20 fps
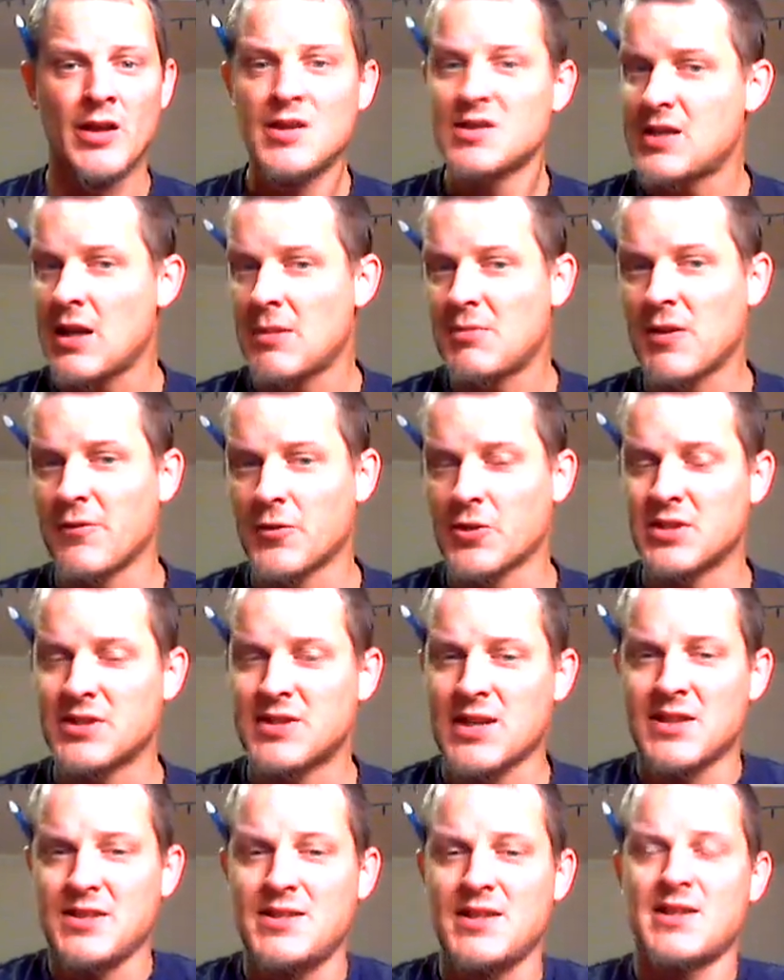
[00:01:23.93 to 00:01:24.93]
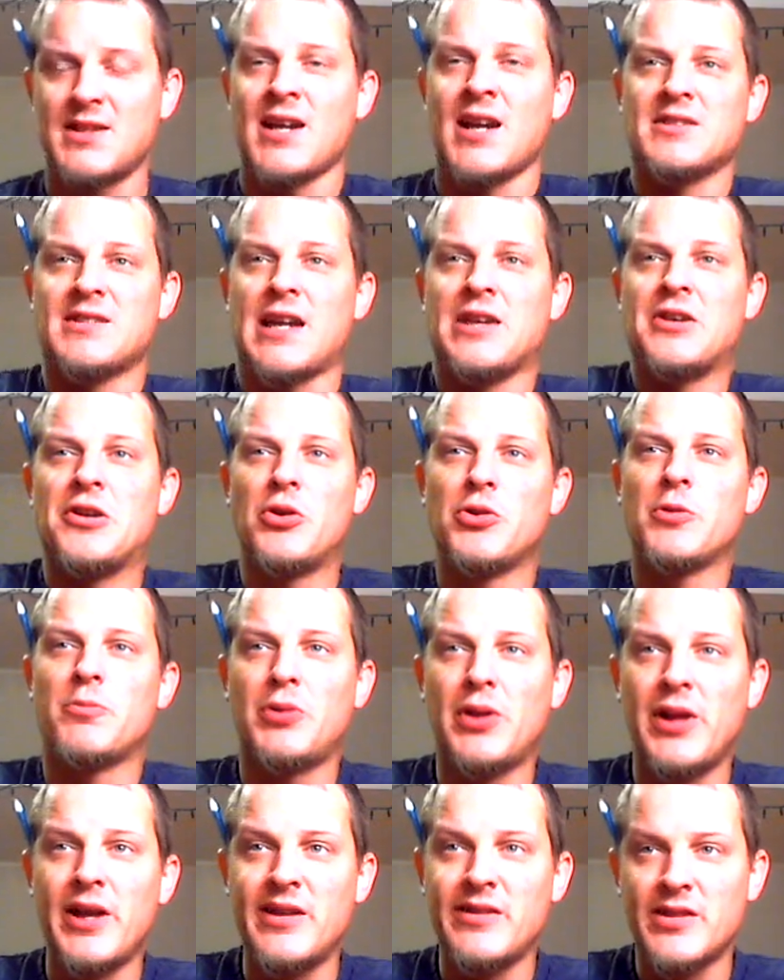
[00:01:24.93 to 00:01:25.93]
Same thing for the Tennessee Titans. I know they're
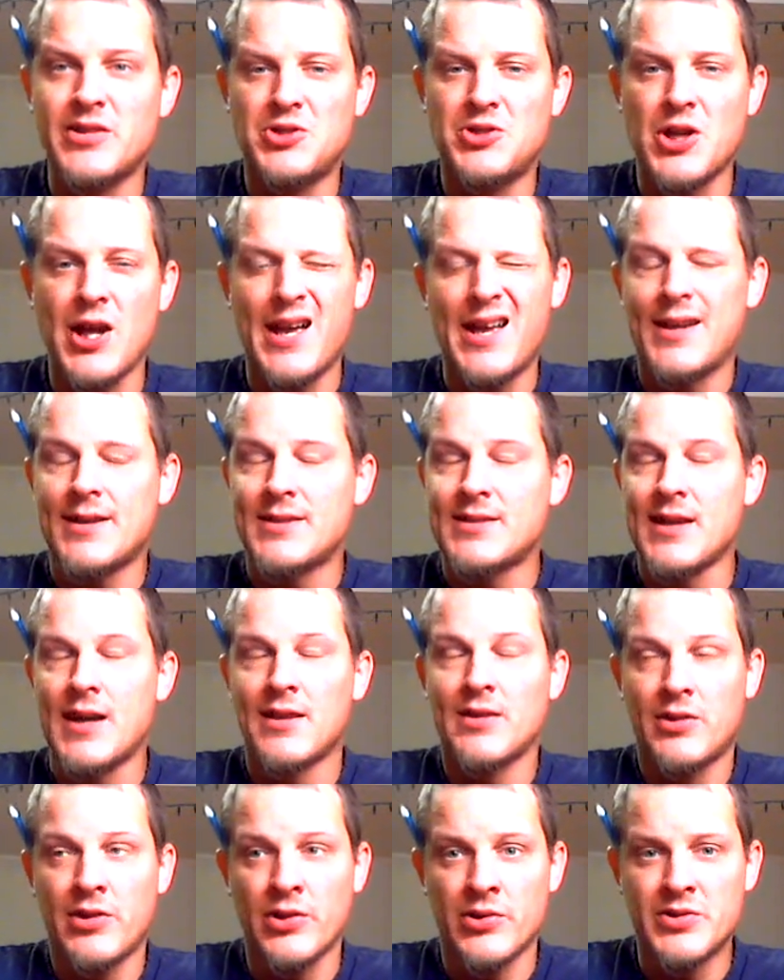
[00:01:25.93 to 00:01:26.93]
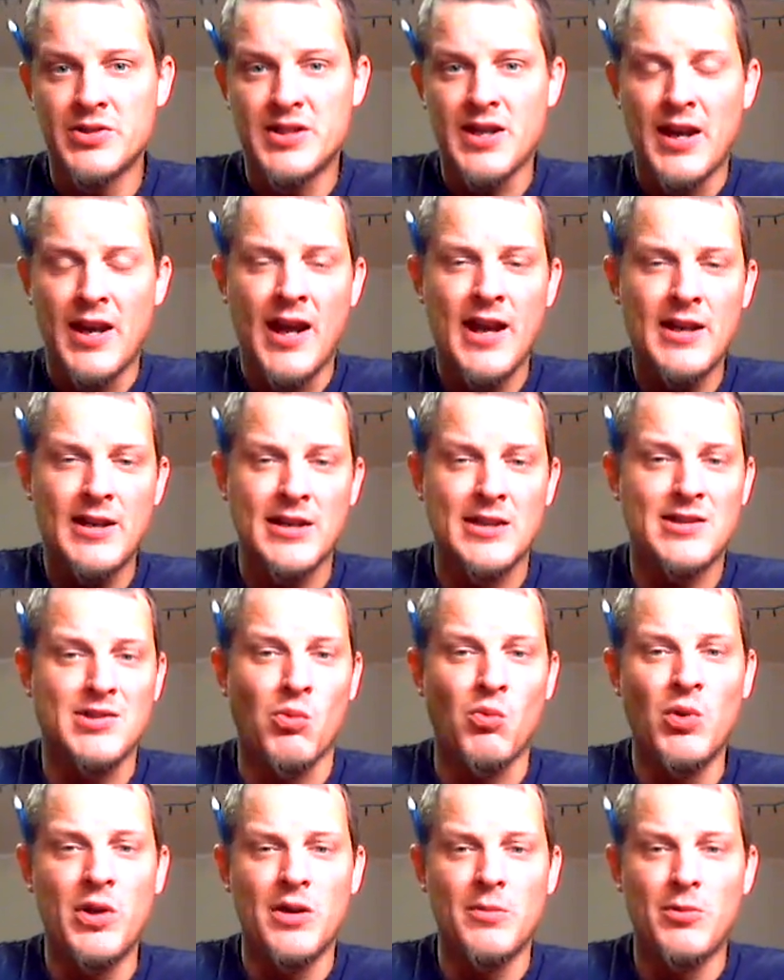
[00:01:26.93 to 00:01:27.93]
playing the Jags on Thursday night, and it's
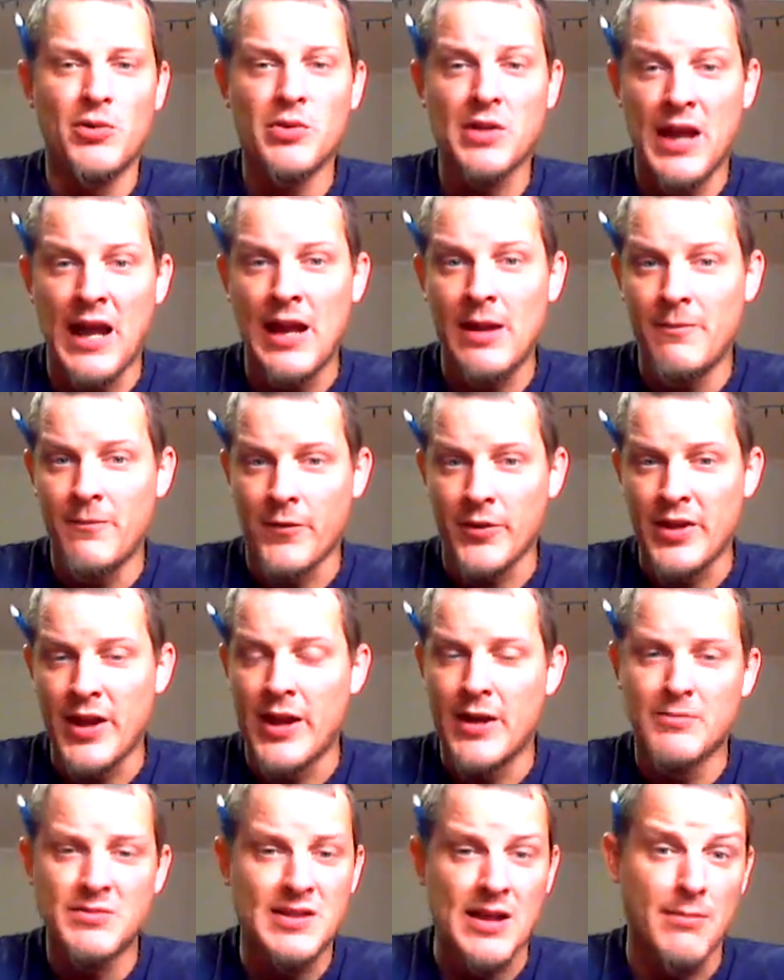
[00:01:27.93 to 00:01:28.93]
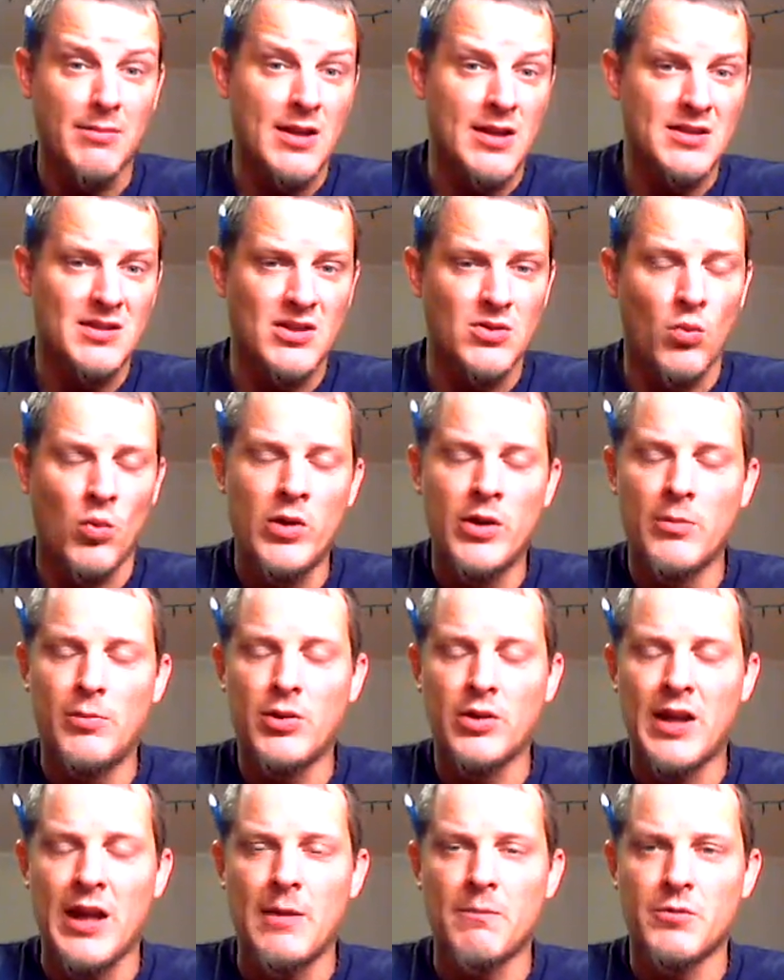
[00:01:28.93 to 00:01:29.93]
a winnable game for them. Same thing as a
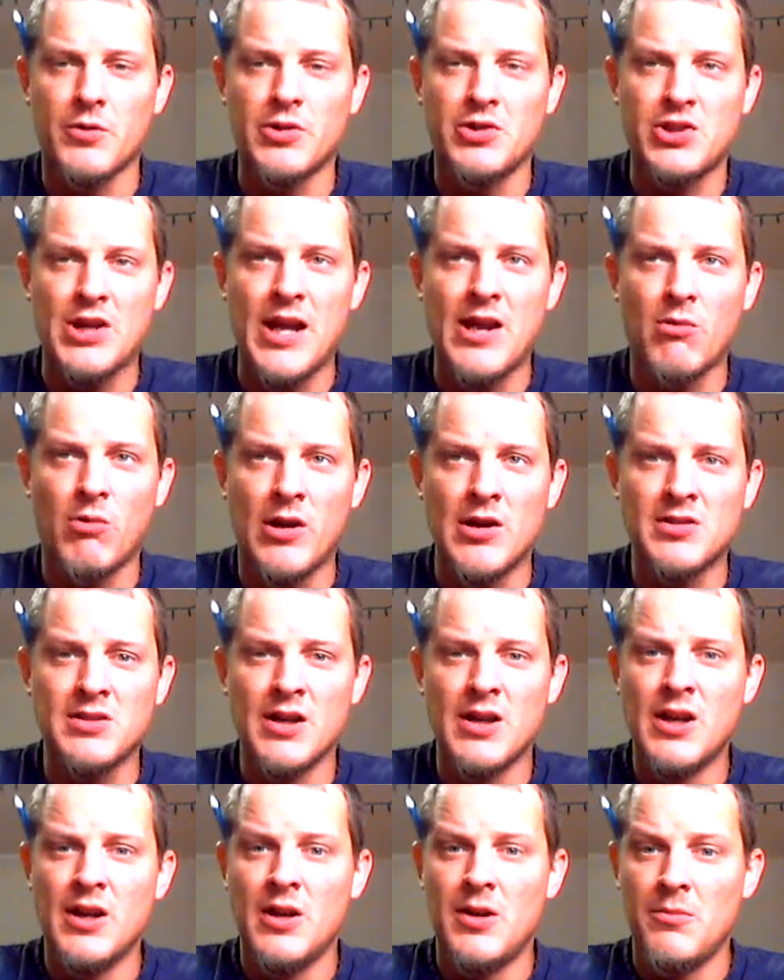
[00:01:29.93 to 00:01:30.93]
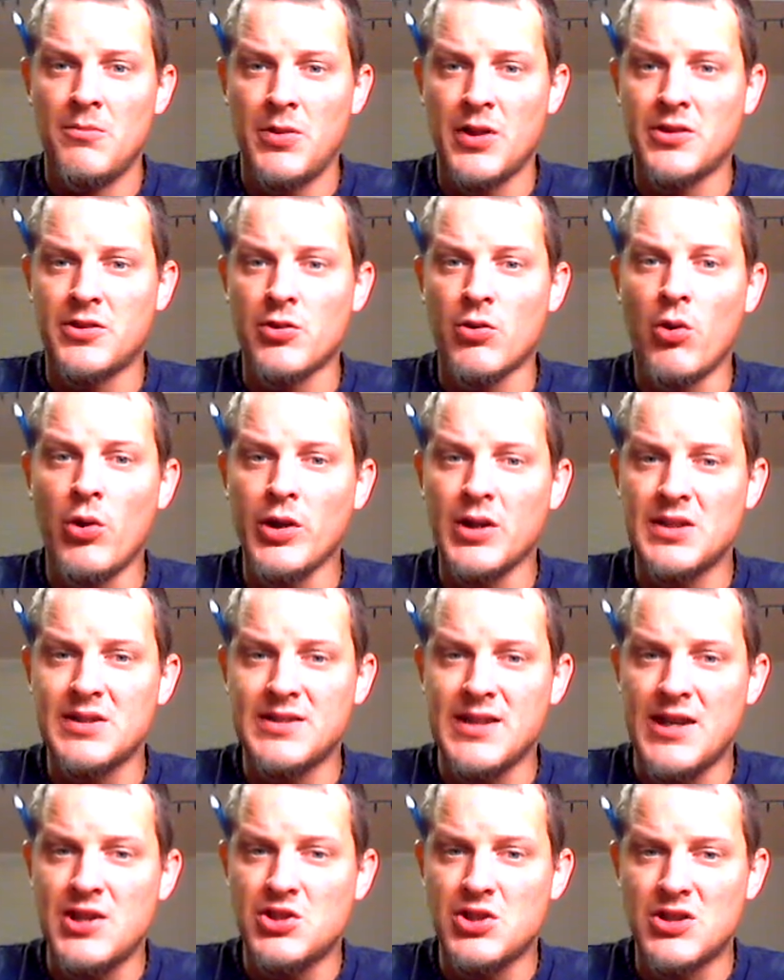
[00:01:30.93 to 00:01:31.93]
winnable game for the Jaguars. But their
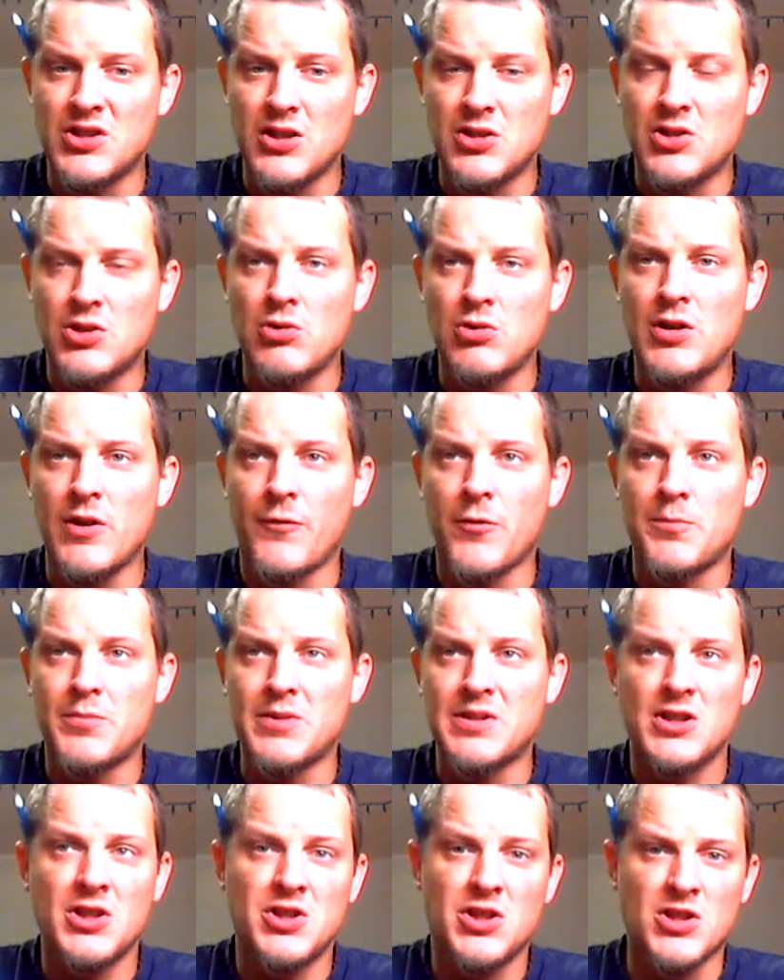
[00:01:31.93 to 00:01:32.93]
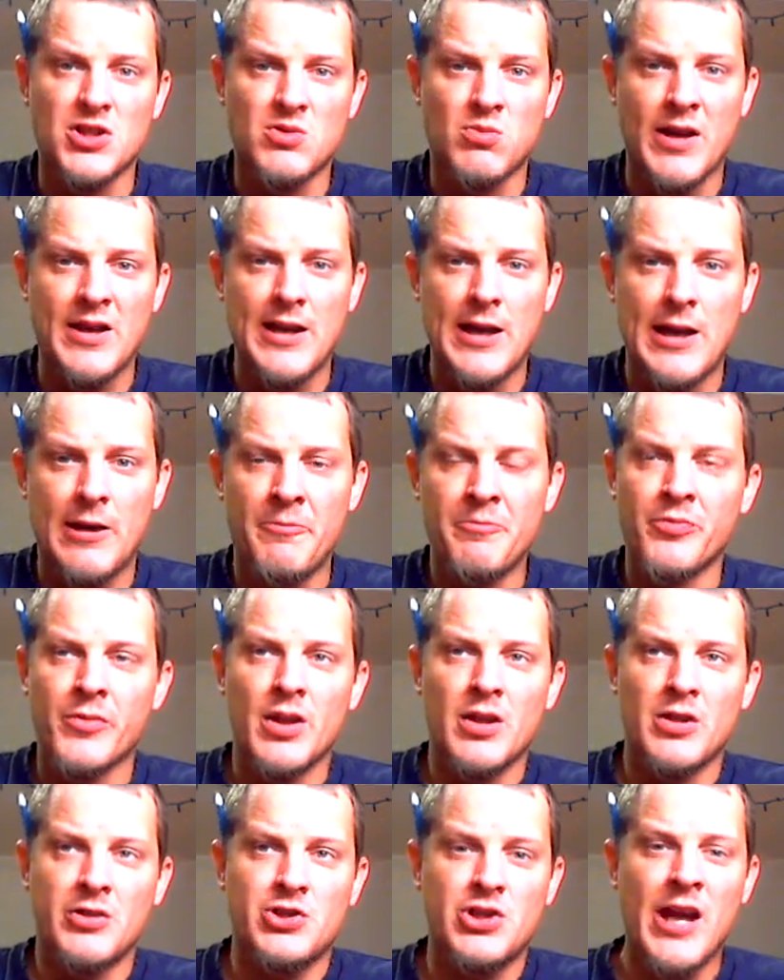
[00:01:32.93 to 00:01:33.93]
organization's in two different positions right now.
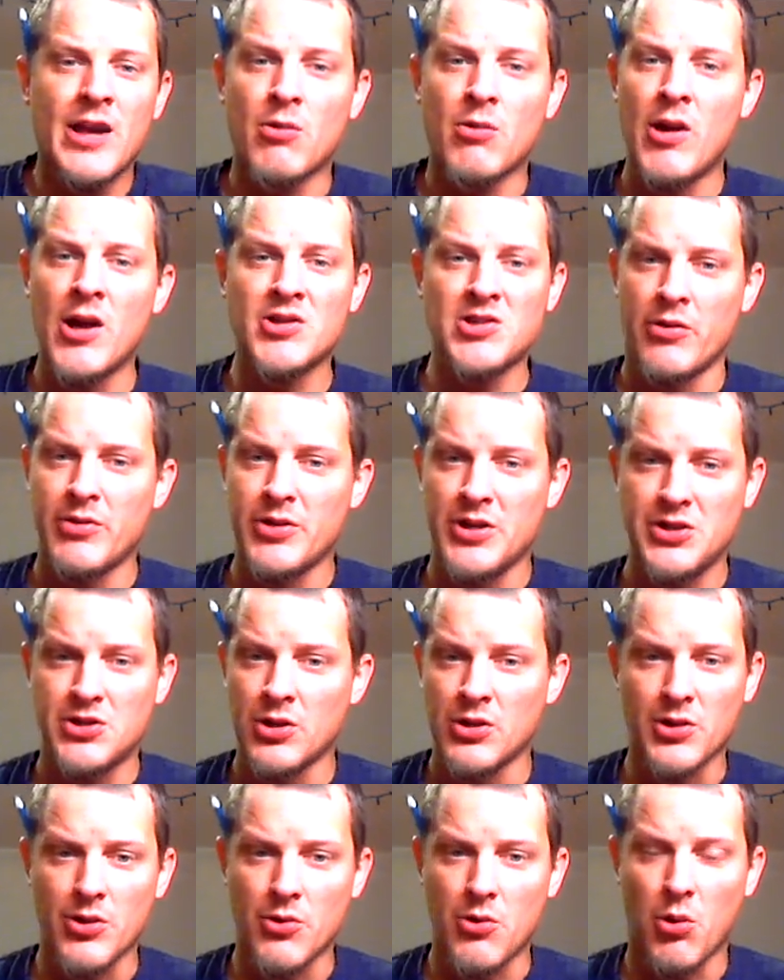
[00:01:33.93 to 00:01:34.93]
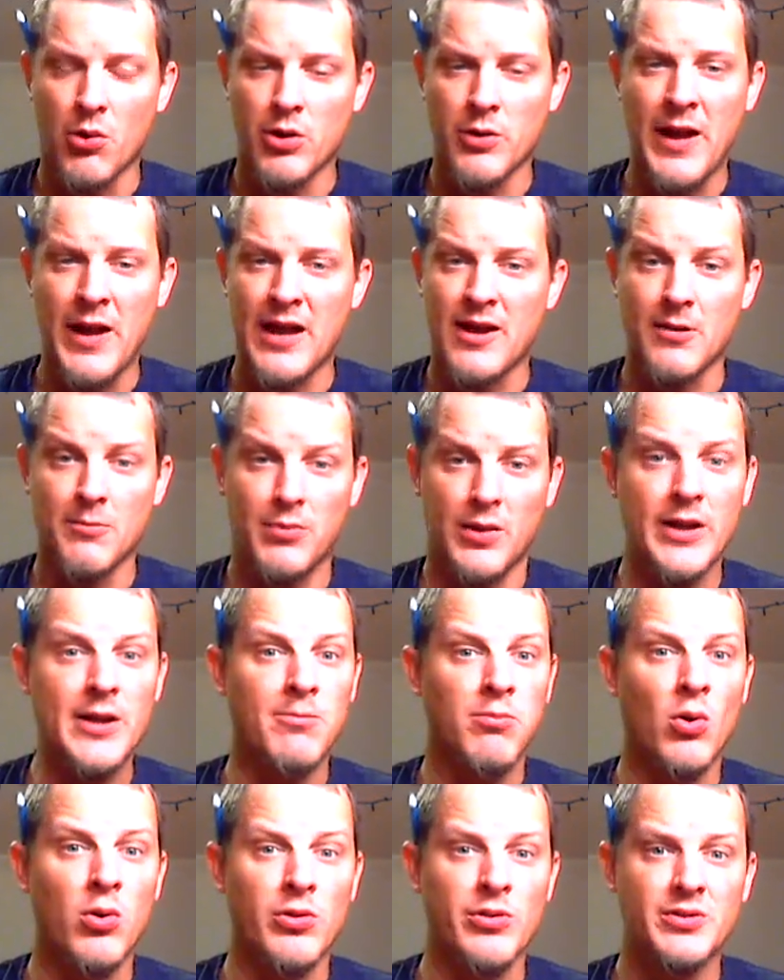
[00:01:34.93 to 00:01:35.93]
The Jaguars already took their quarterback in
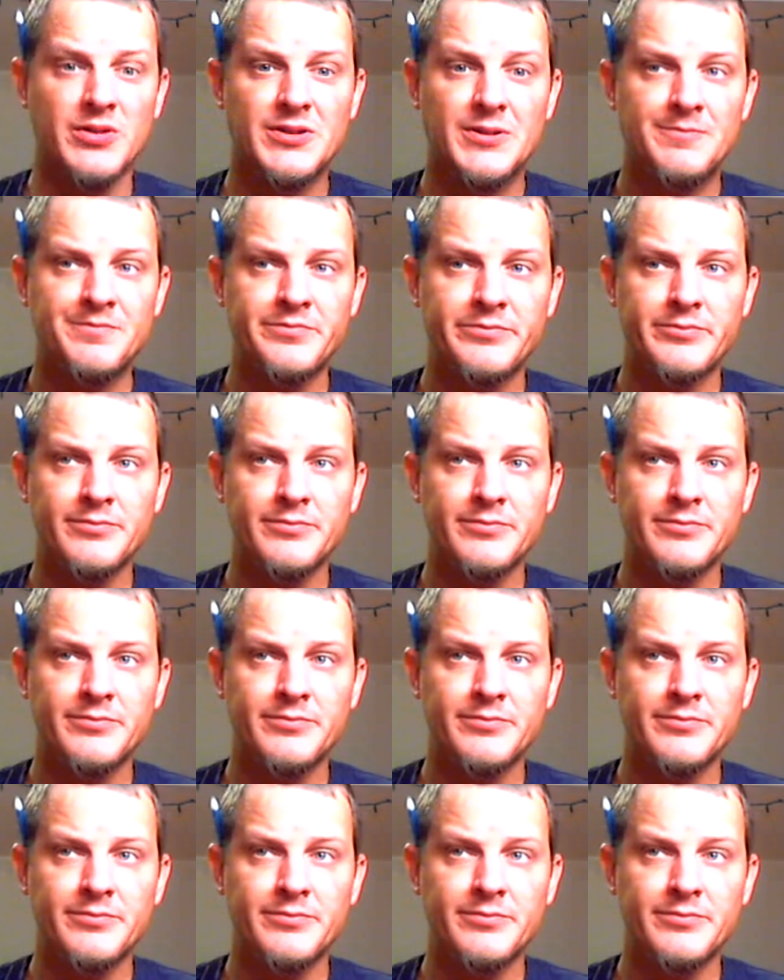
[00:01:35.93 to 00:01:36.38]
Blake Bortles.